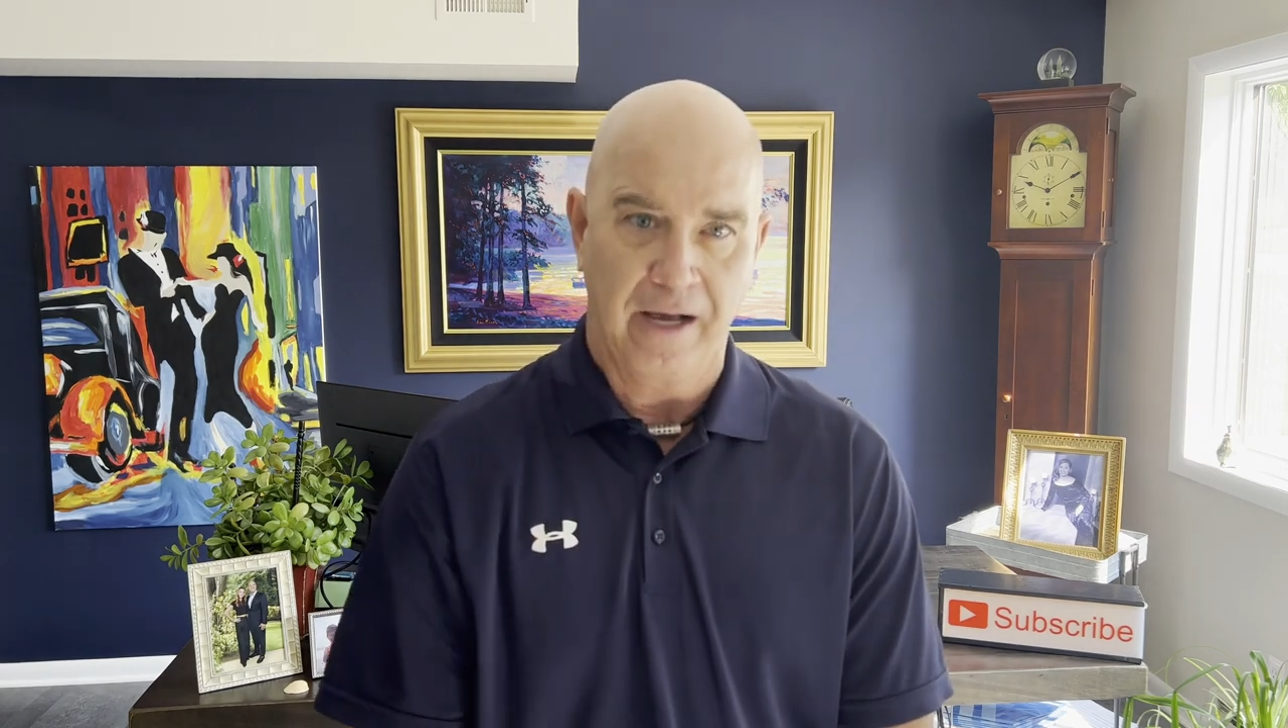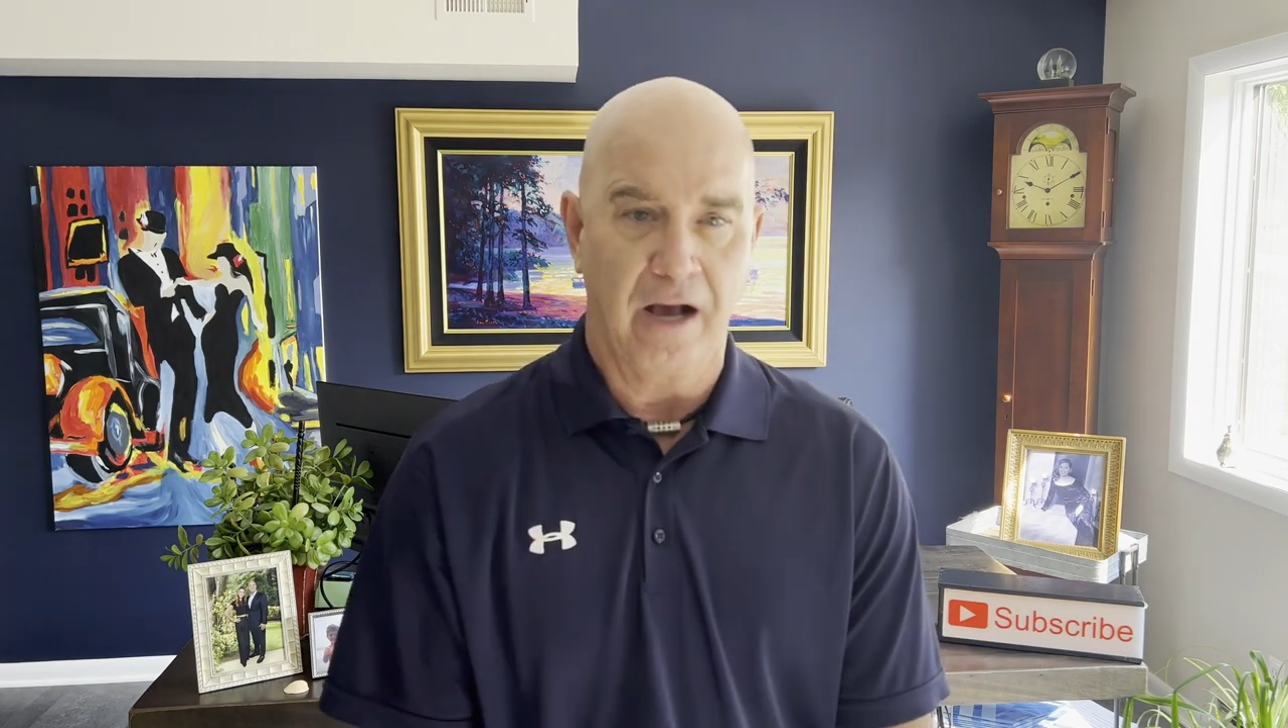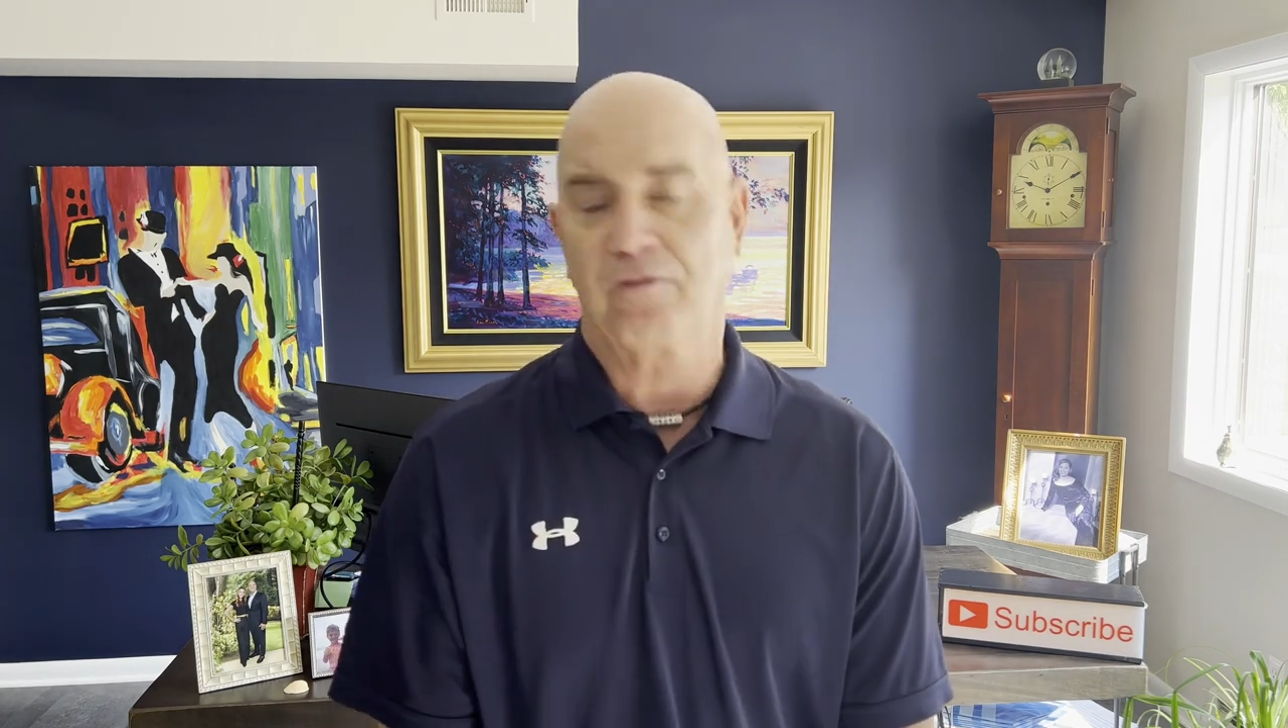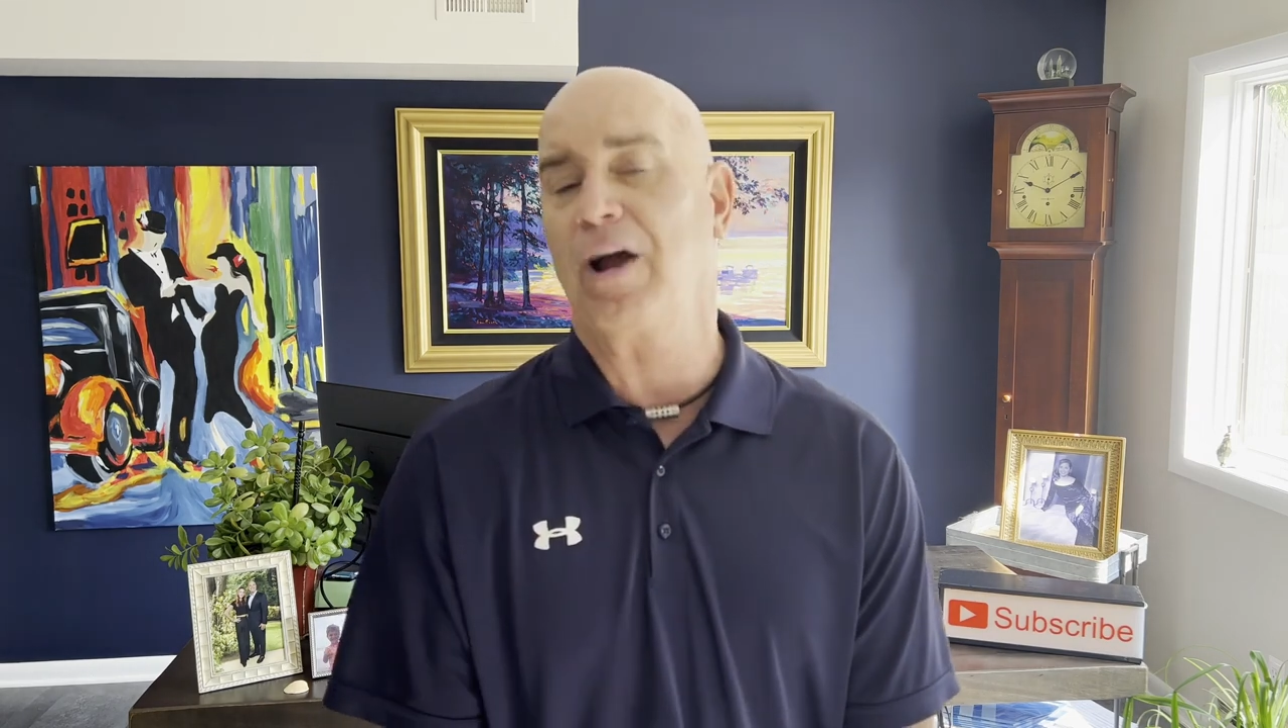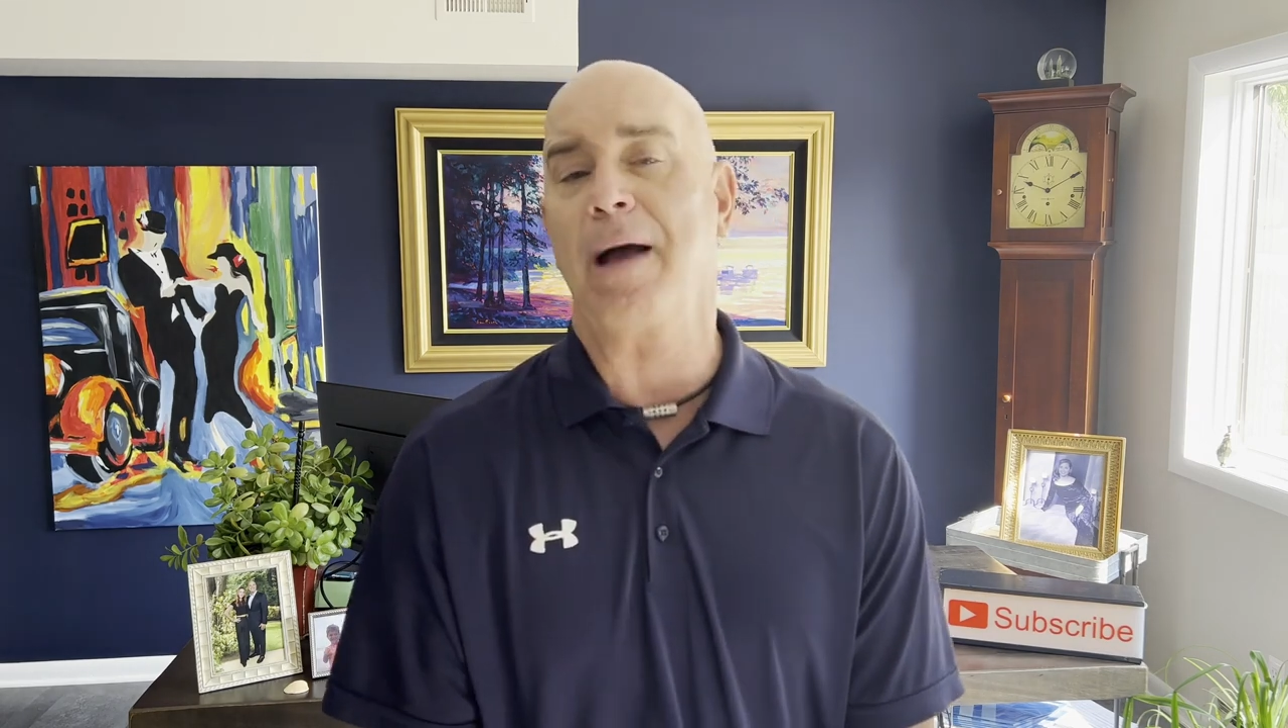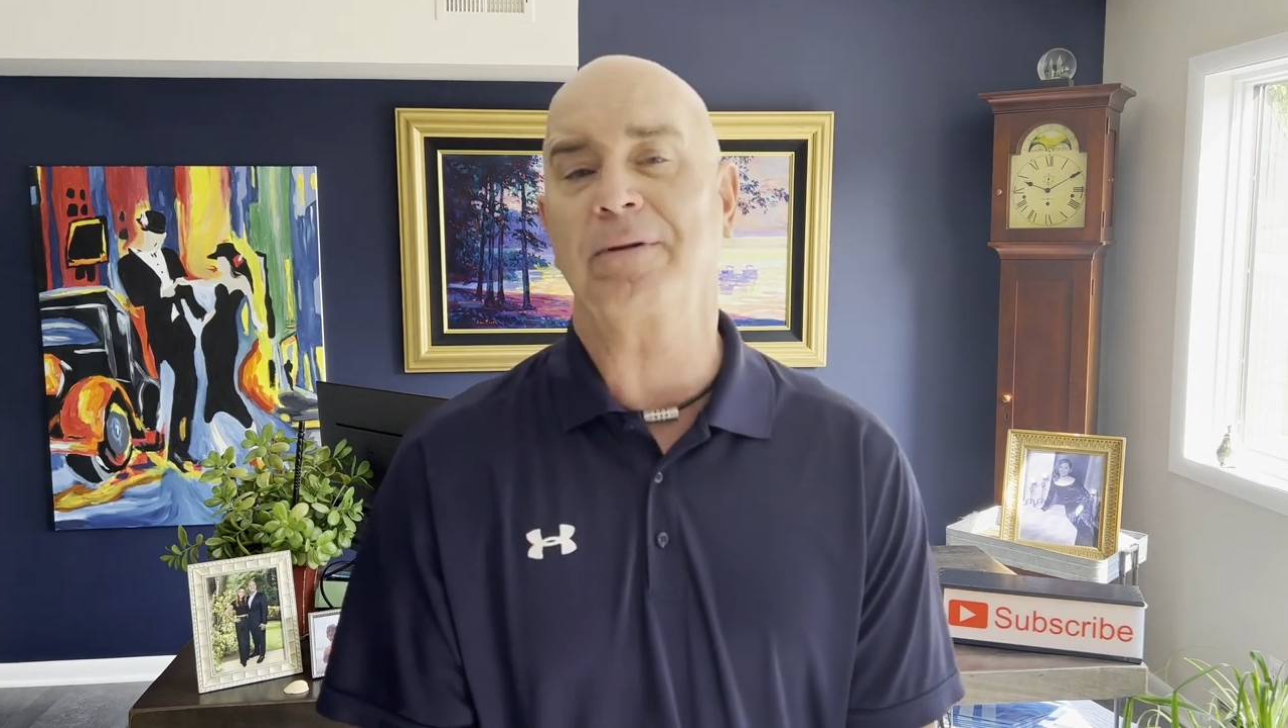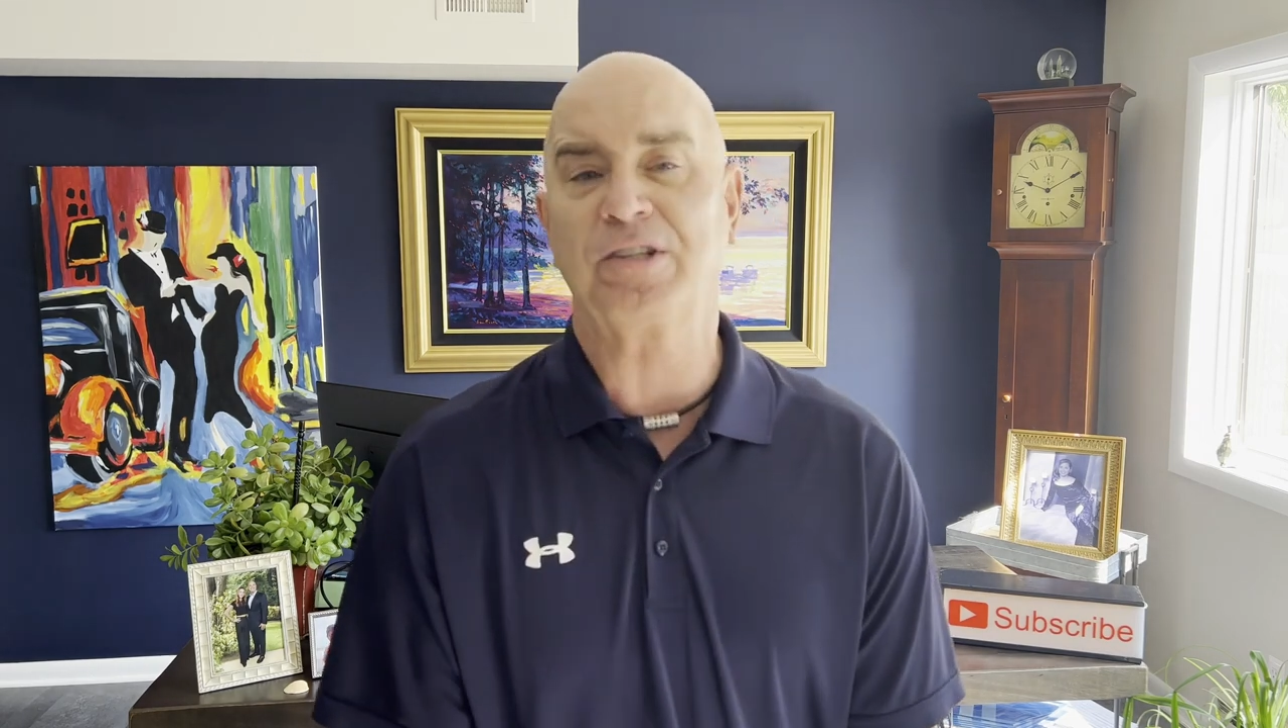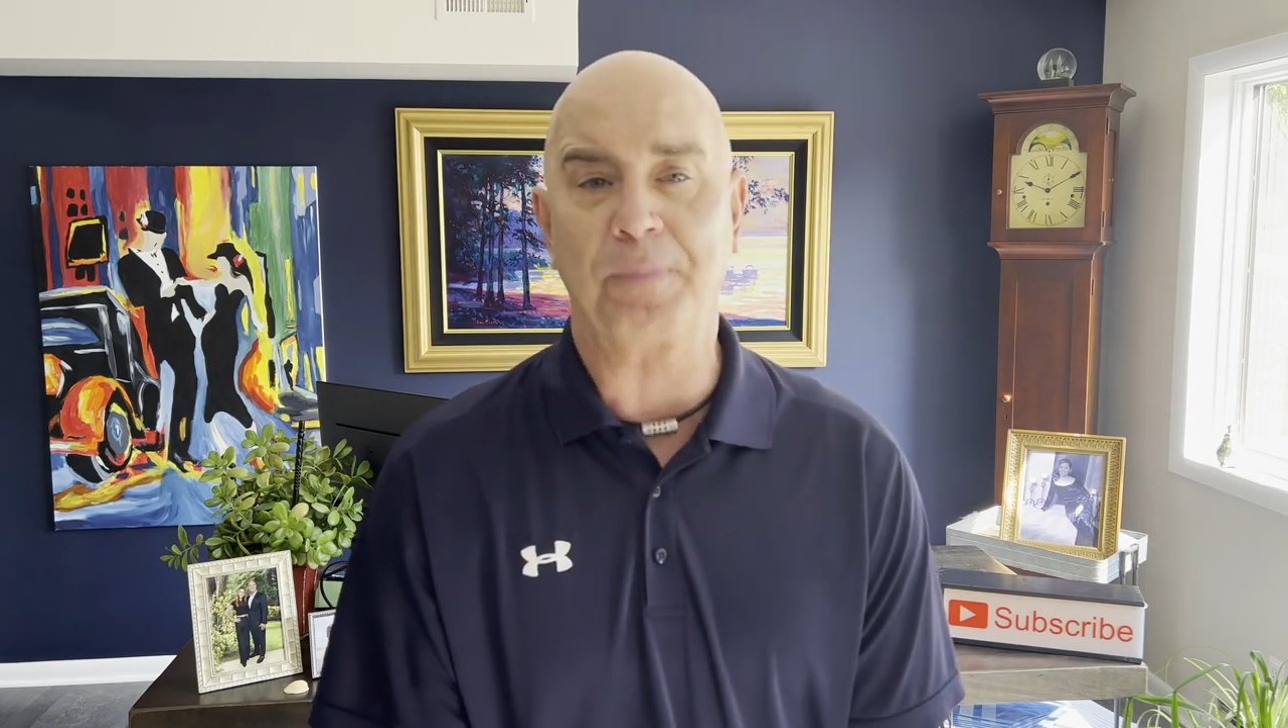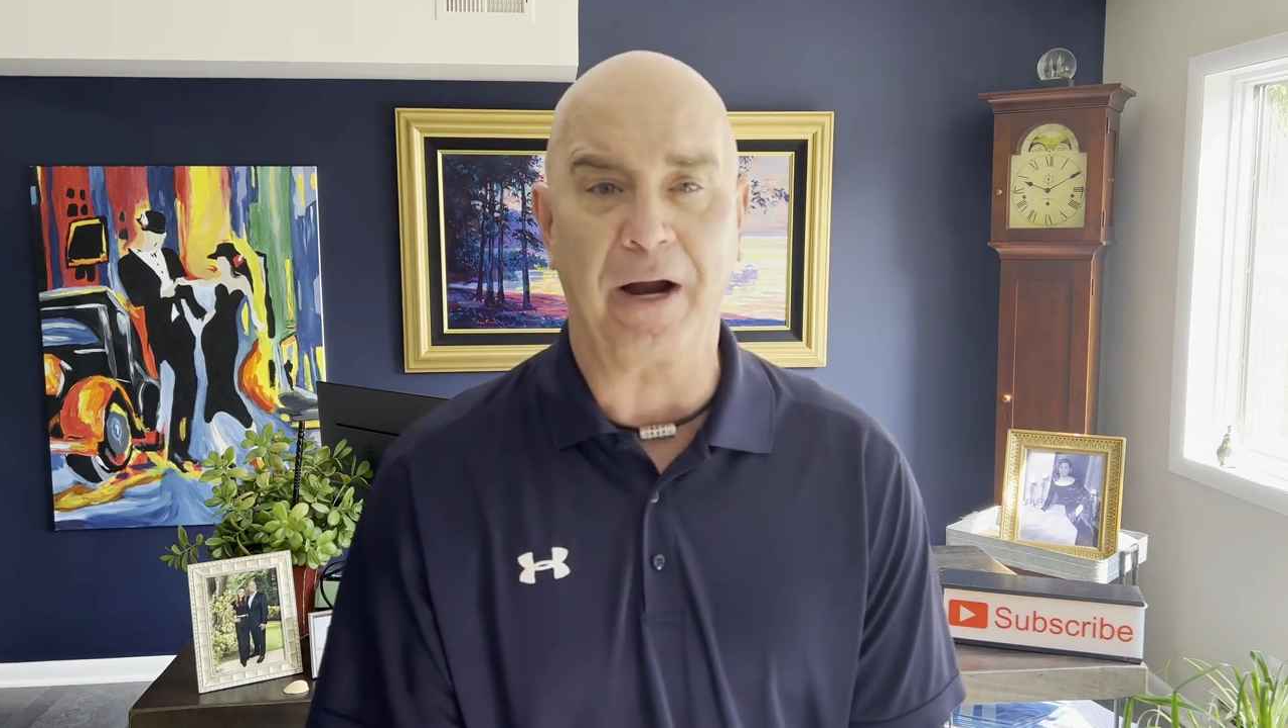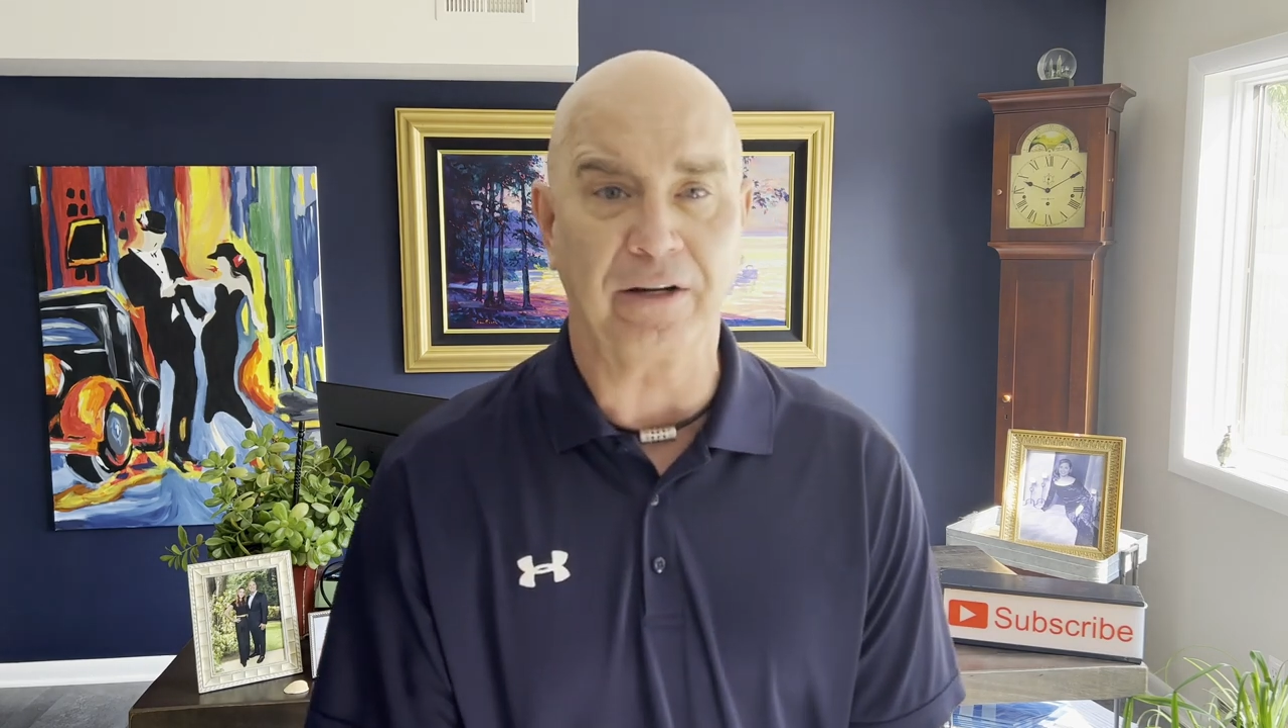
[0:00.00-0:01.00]
of
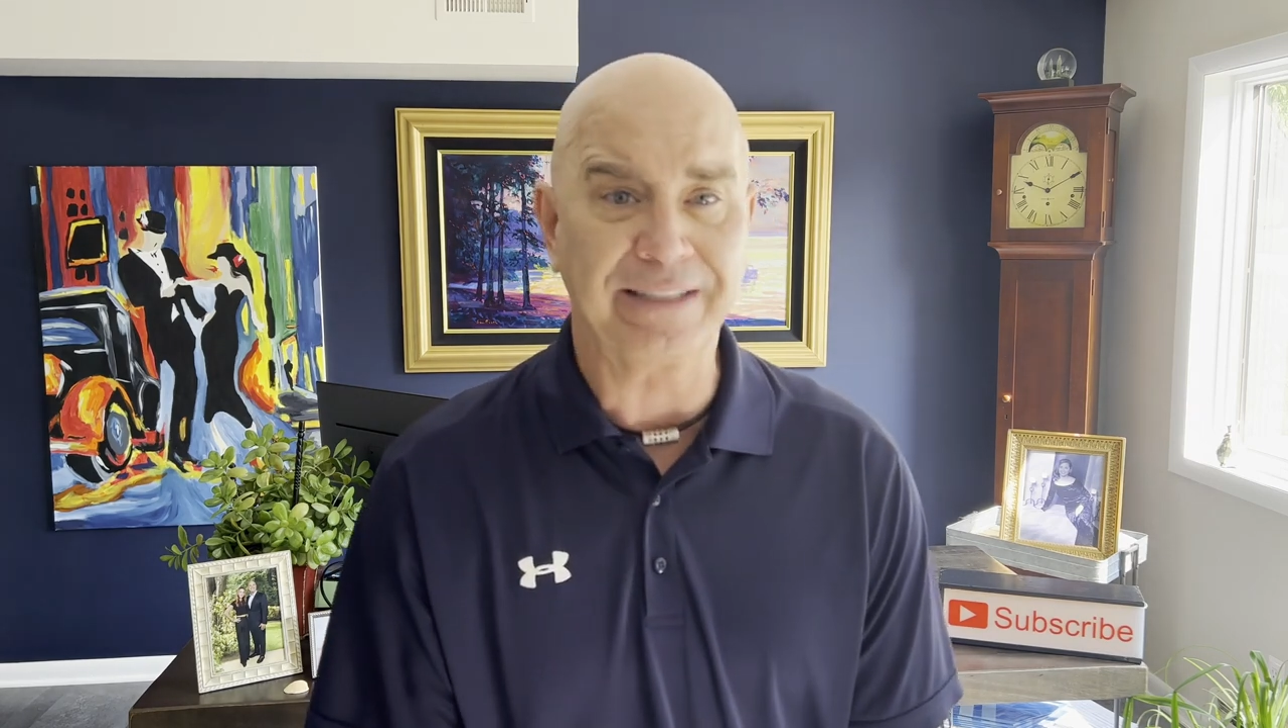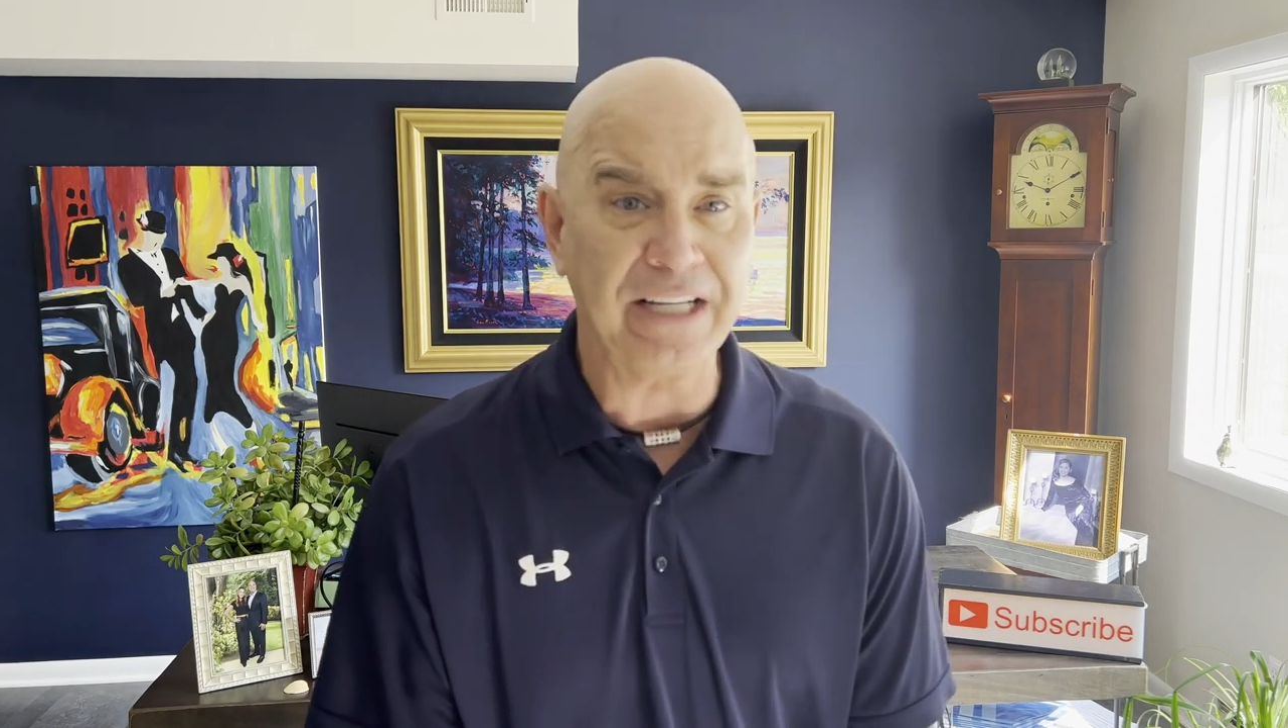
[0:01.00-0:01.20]
crab-inspired